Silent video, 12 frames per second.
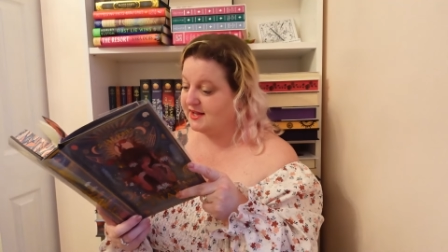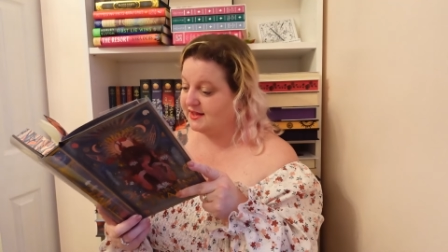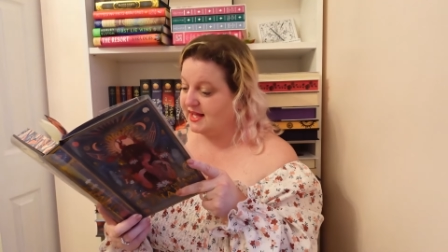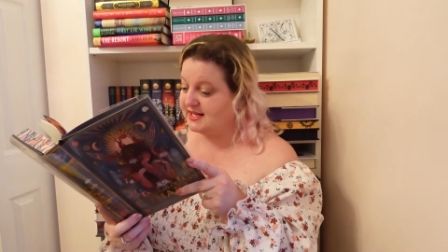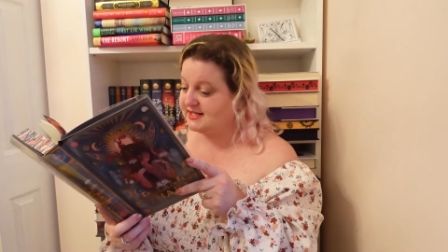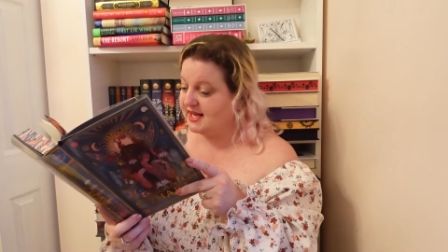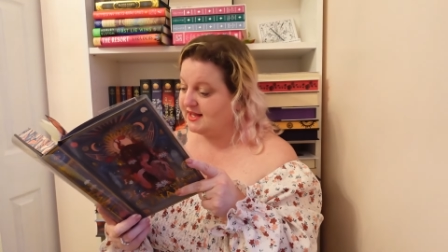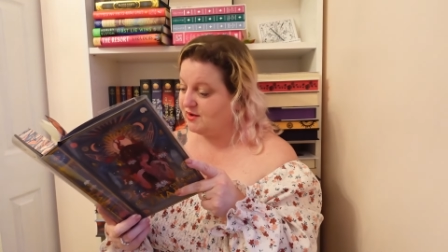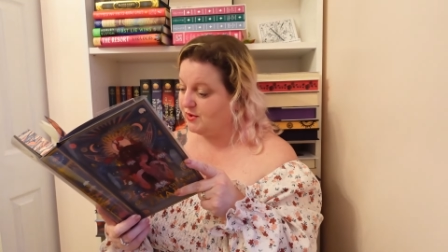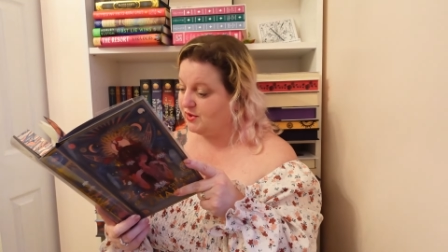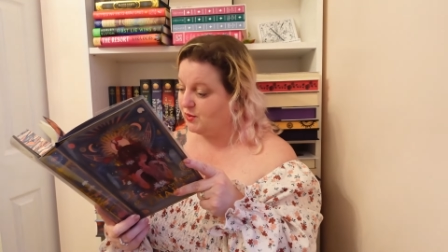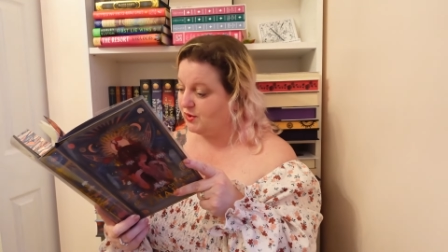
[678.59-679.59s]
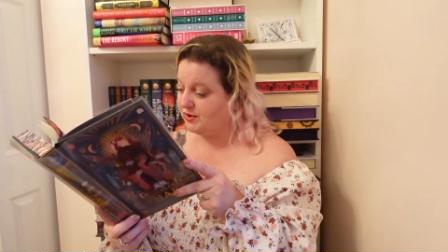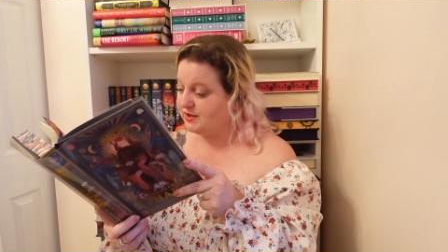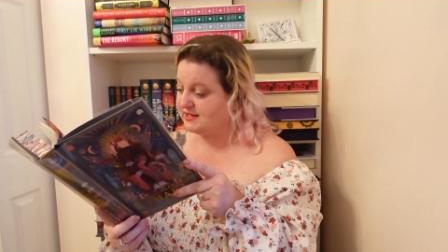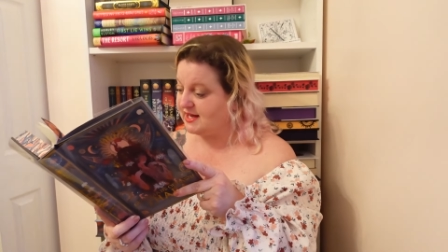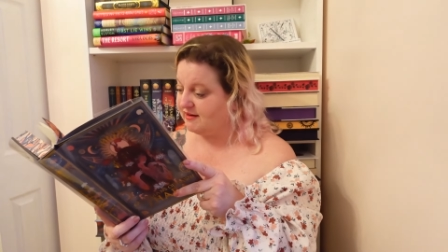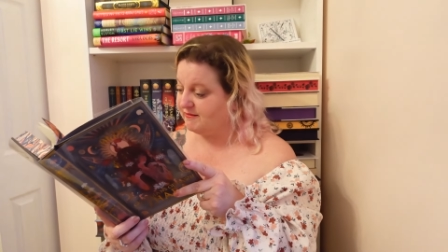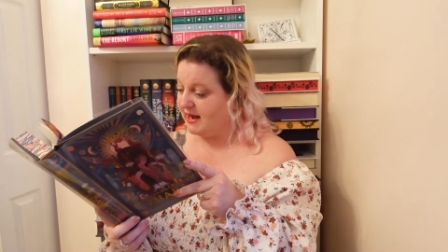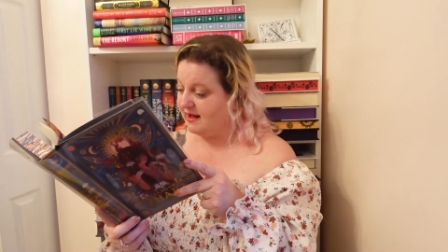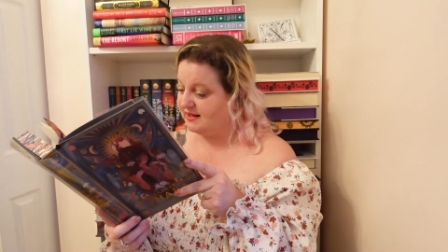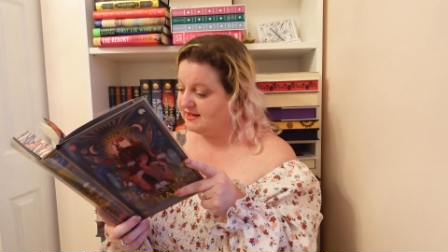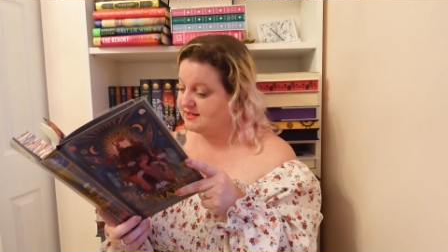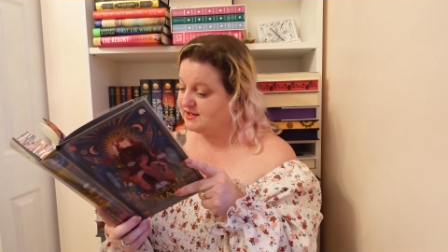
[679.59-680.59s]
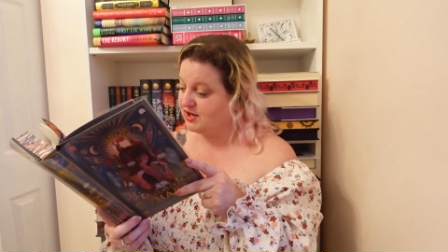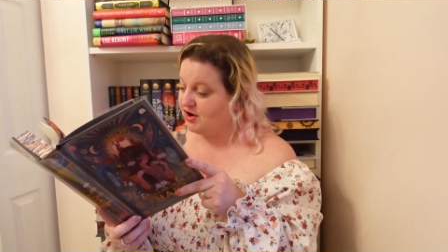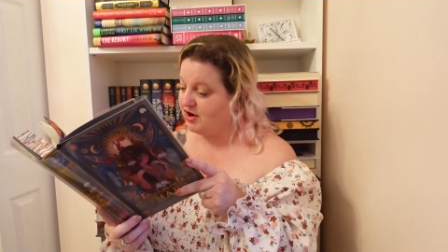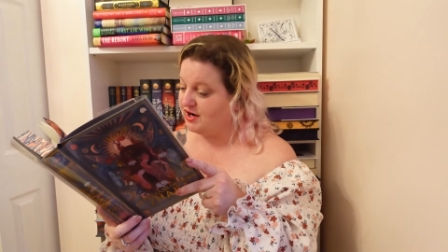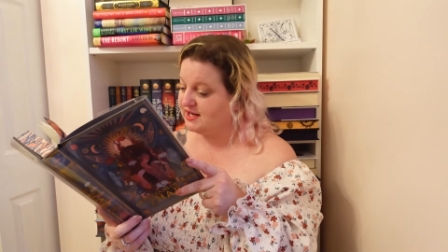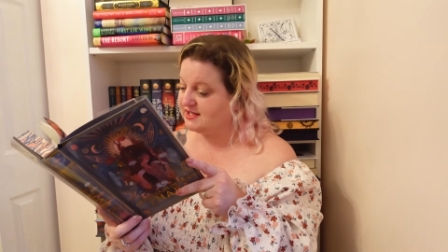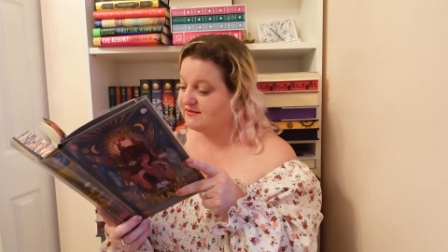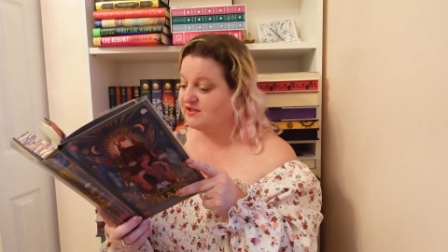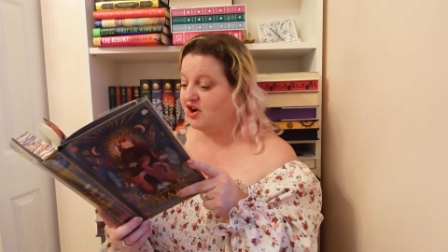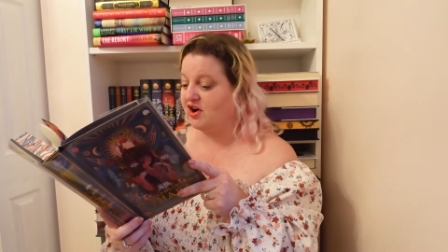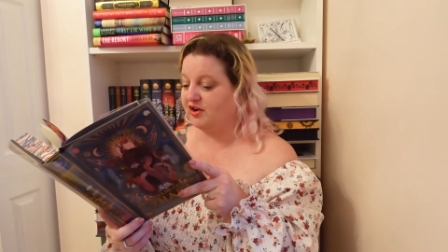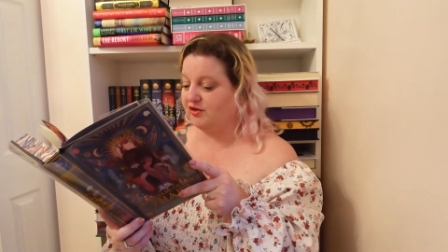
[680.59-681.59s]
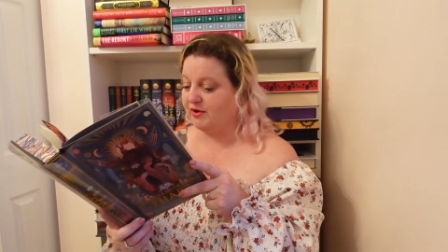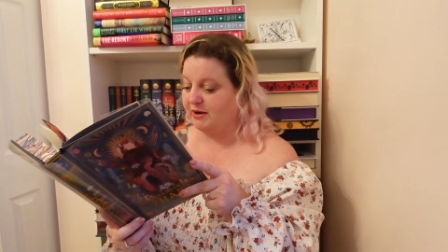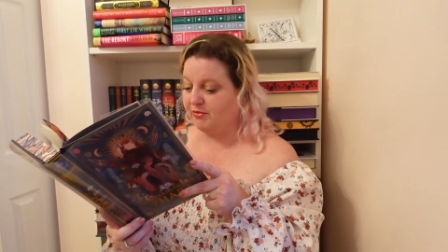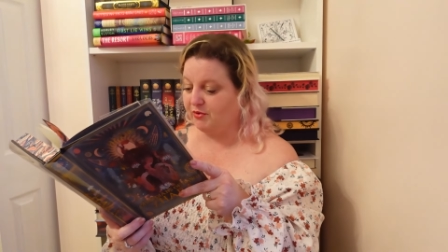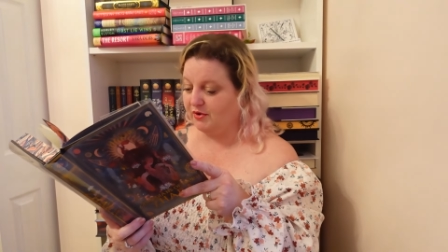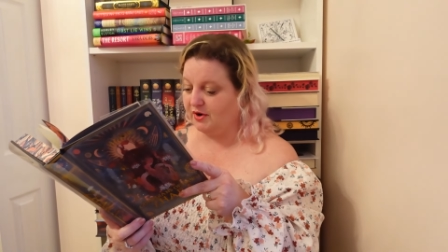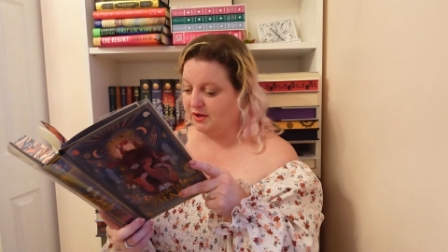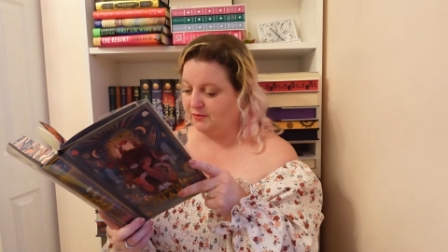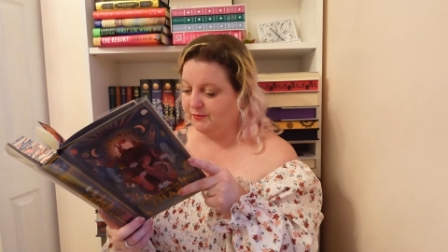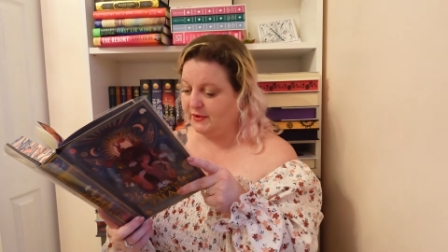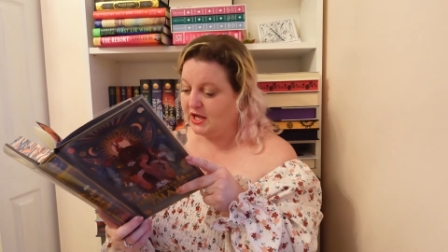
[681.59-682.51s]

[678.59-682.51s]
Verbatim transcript: They say that when the world is out of balance, the guardians of dawn are reborn.